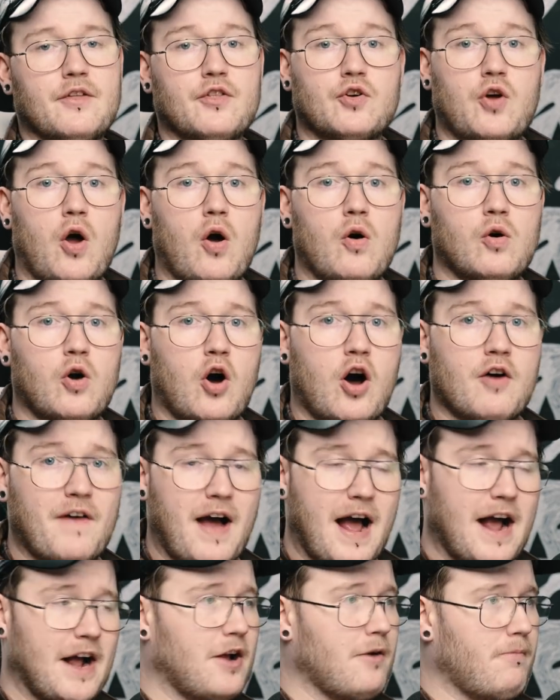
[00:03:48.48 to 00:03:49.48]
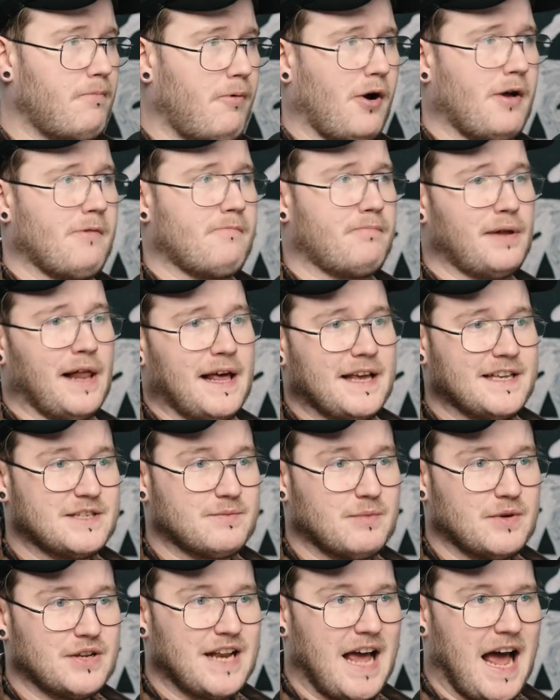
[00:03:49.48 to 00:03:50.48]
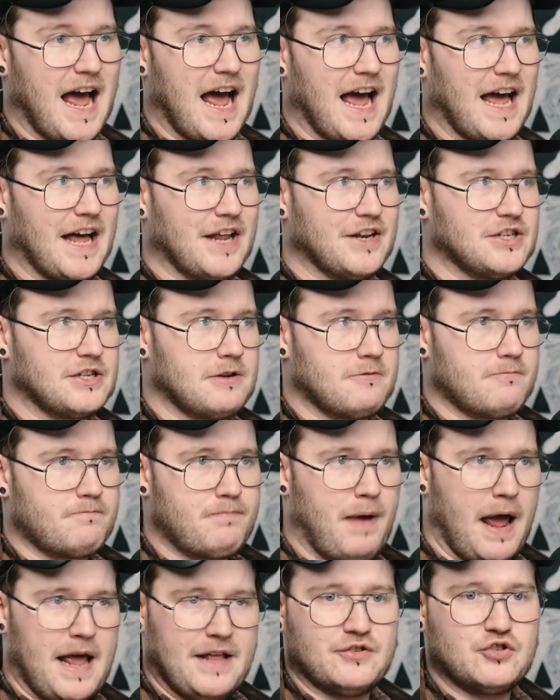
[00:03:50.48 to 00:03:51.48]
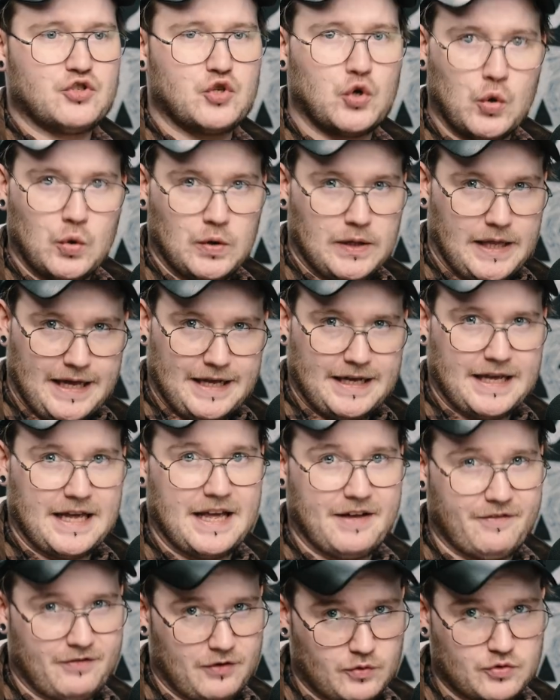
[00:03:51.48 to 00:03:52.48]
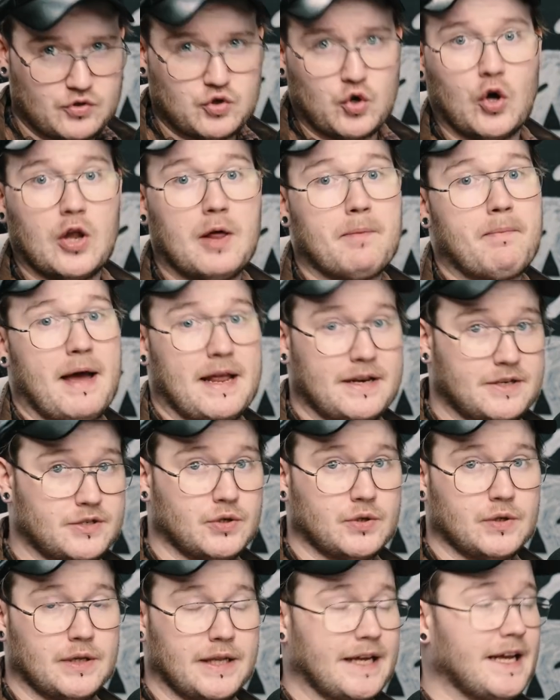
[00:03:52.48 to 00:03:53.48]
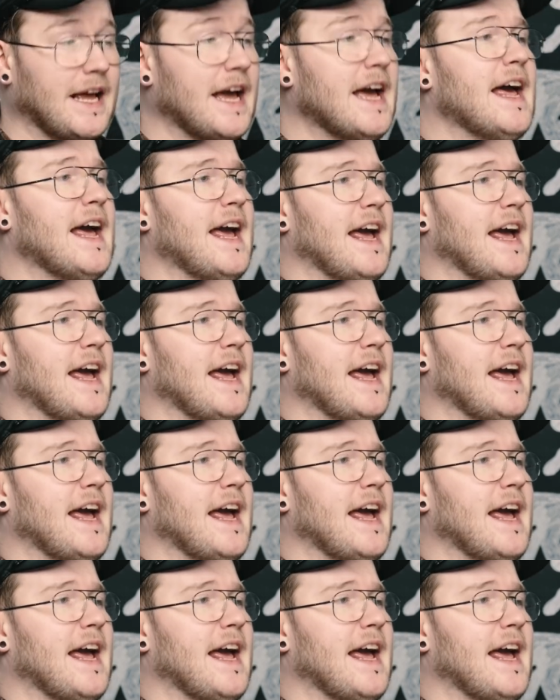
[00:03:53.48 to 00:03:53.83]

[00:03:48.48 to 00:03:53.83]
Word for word: the goal of anchor point placement and pen tooling, if you were to call it pen tooling,